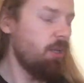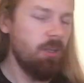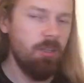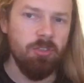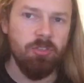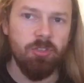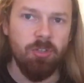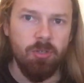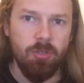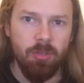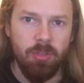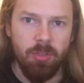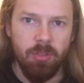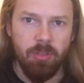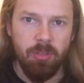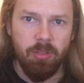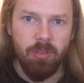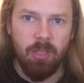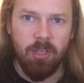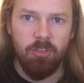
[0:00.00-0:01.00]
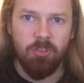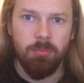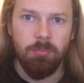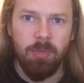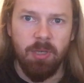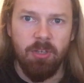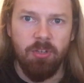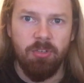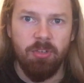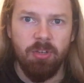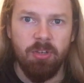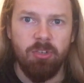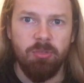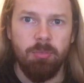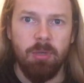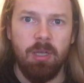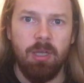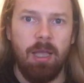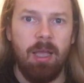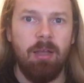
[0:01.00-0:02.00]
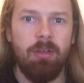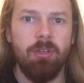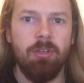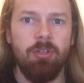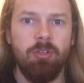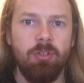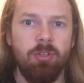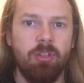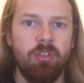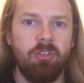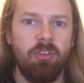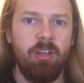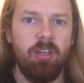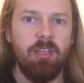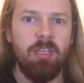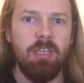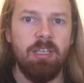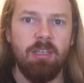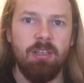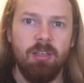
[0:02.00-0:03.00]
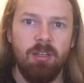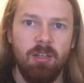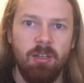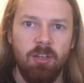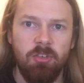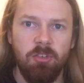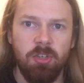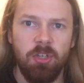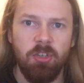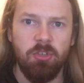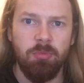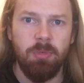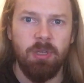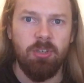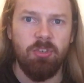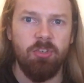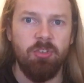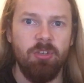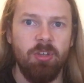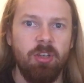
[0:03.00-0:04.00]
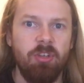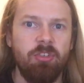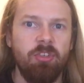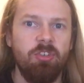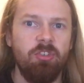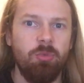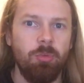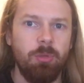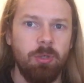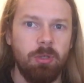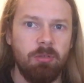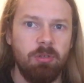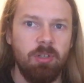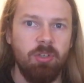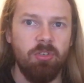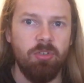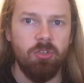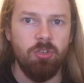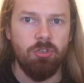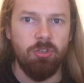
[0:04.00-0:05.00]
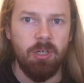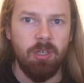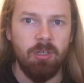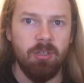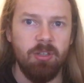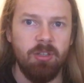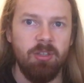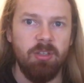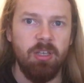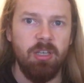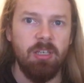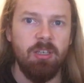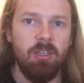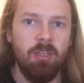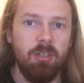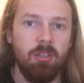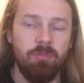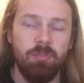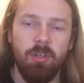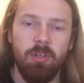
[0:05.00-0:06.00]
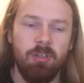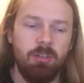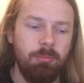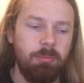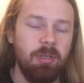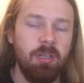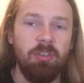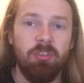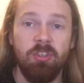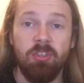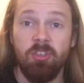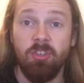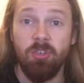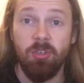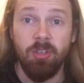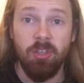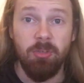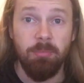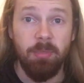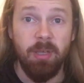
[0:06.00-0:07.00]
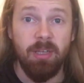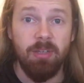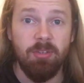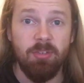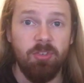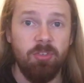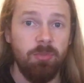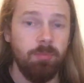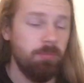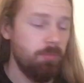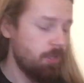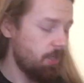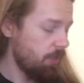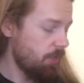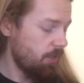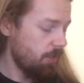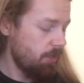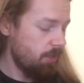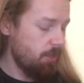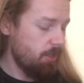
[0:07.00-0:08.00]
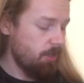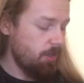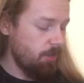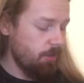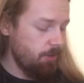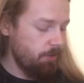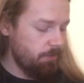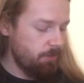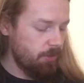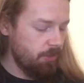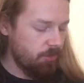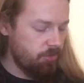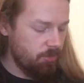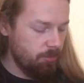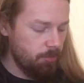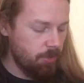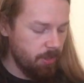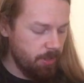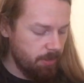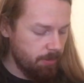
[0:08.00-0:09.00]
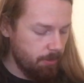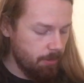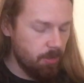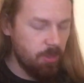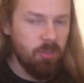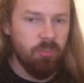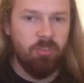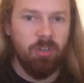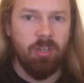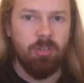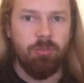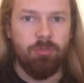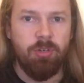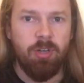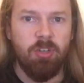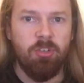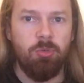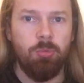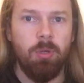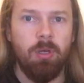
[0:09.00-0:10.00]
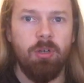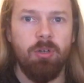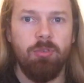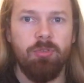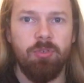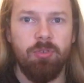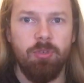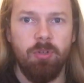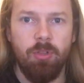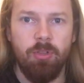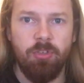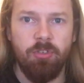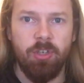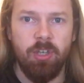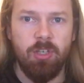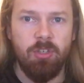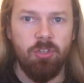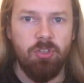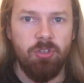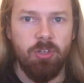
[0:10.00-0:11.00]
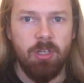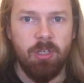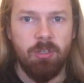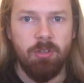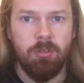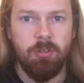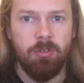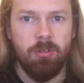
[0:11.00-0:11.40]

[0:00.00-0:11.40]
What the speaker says: So that's some basics about how you do the technique. Let's look at some exercises to increase the strength of our ability to do these bends. Very simply, you're going to take fret 12 on the second string,